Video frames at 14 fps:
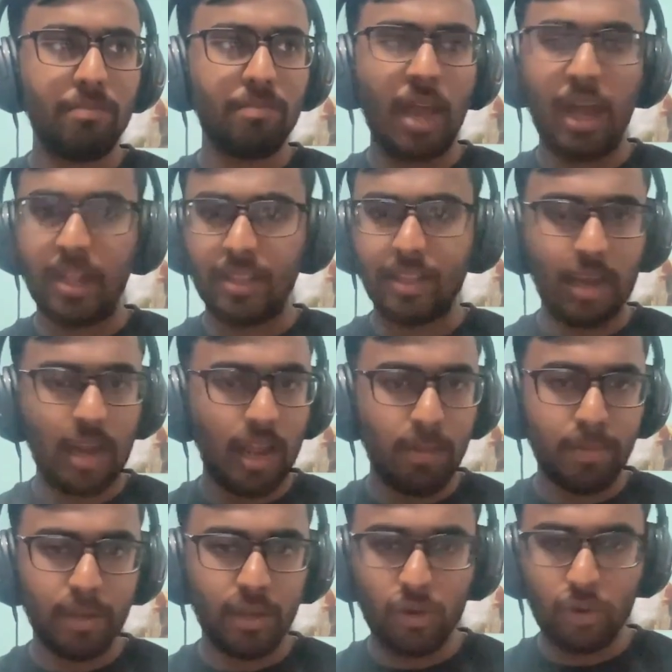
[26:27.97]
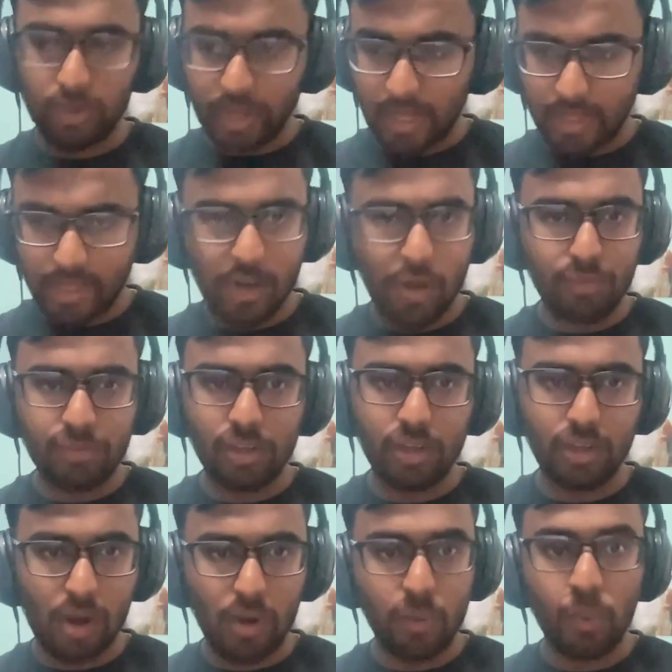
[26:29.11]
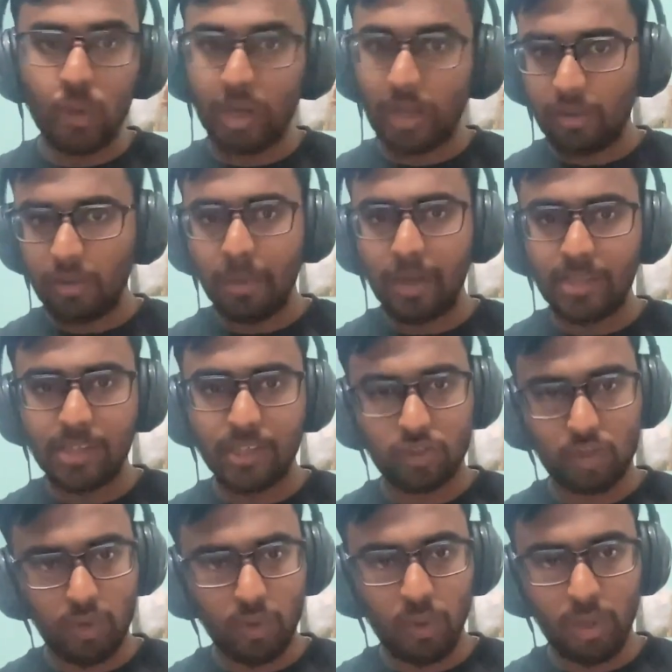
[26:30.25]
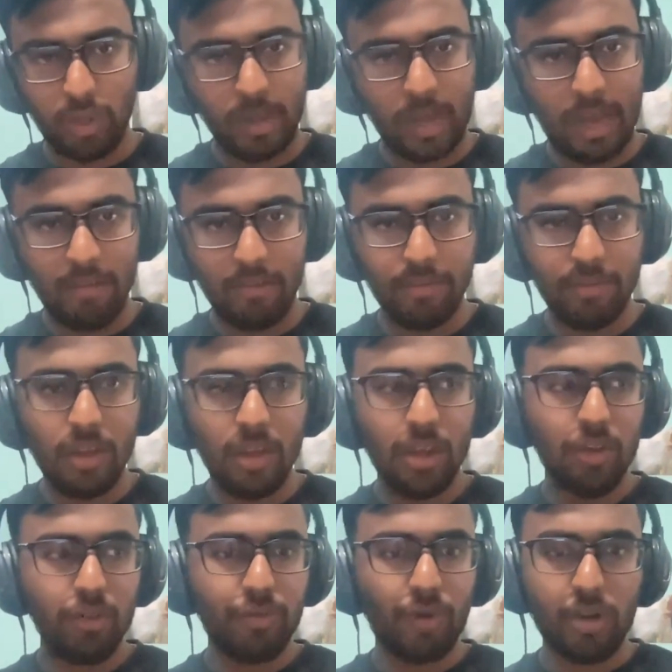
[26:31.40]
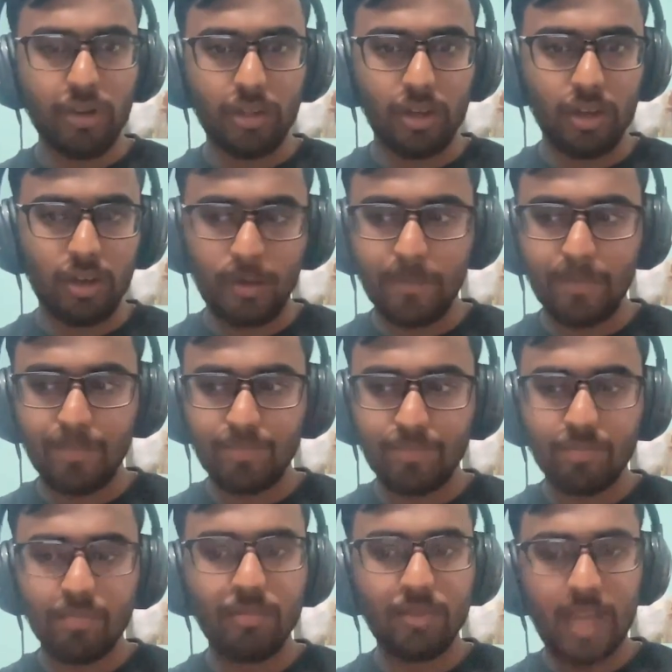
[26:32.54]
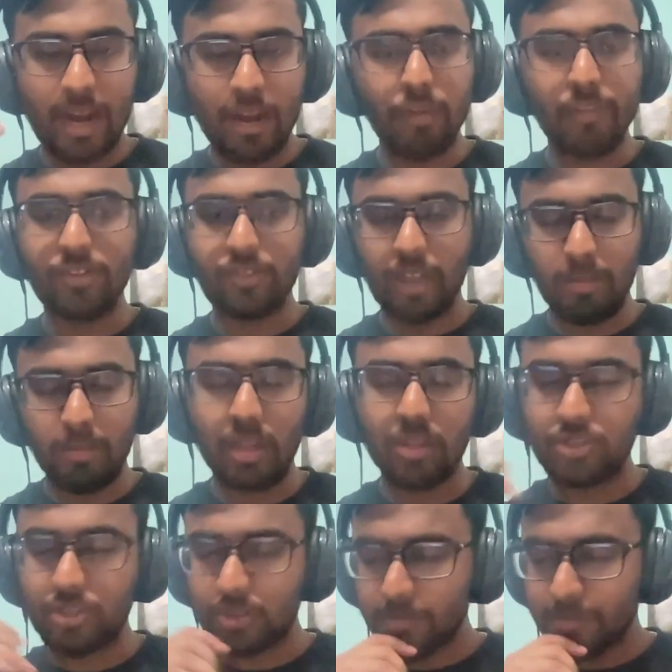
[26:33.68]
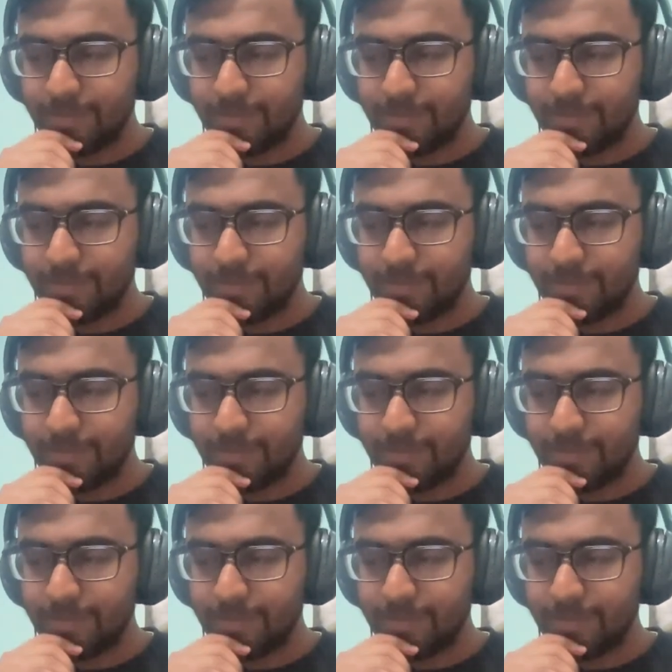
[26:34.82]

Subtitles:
and they are helping you to get that off the ground, whatever metrics or goal you have for the end of the 3 months.